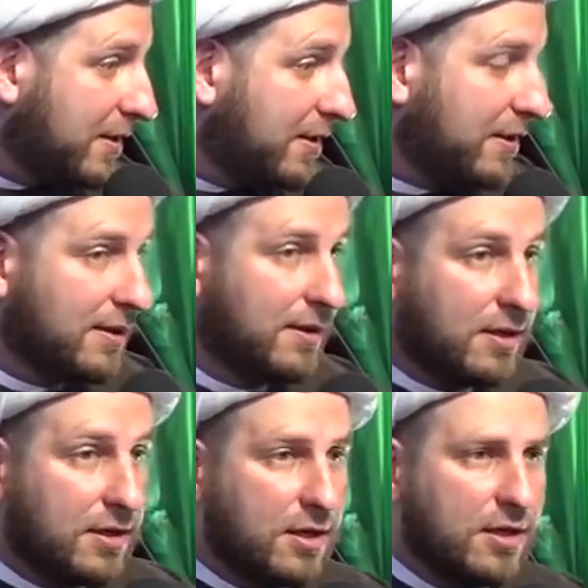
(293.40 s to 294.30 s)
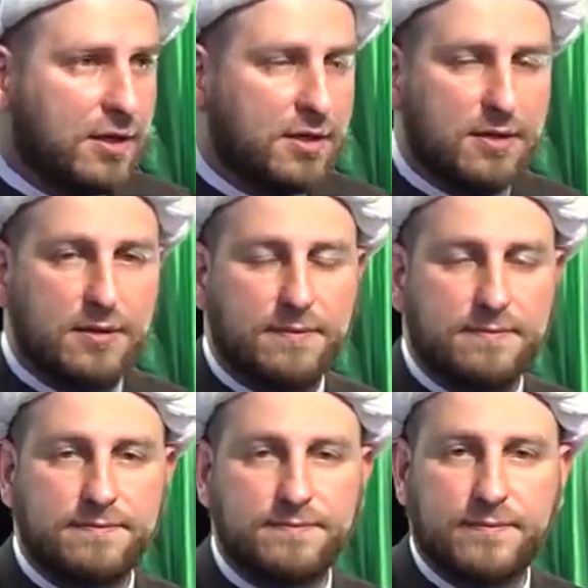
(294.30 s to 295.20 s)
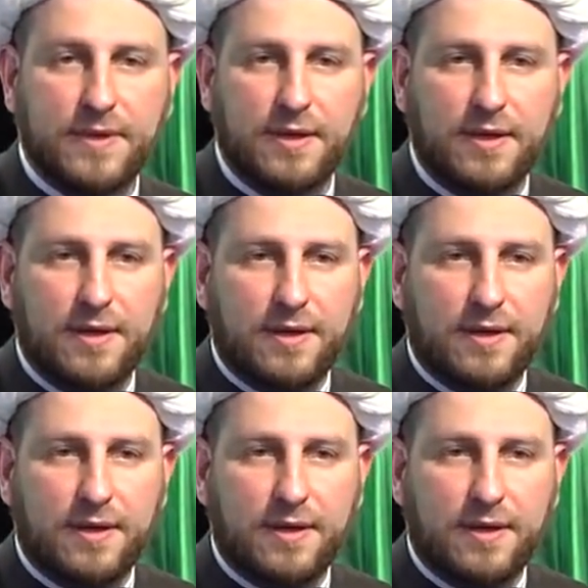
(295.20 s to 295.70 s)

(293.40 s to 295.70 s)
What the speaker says: Nobody speaks.